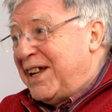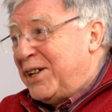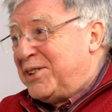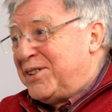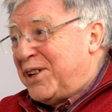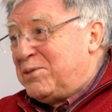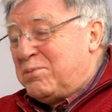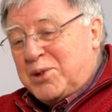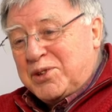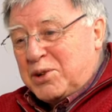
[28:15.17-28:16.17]
had,
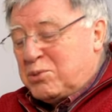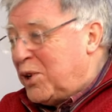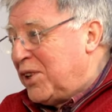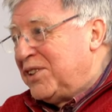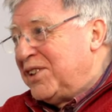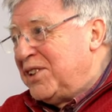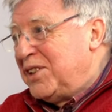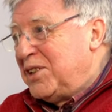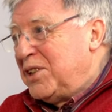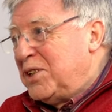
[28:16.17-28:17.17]
had more than one,
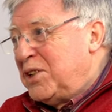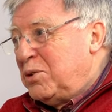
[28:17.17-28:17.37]
yes.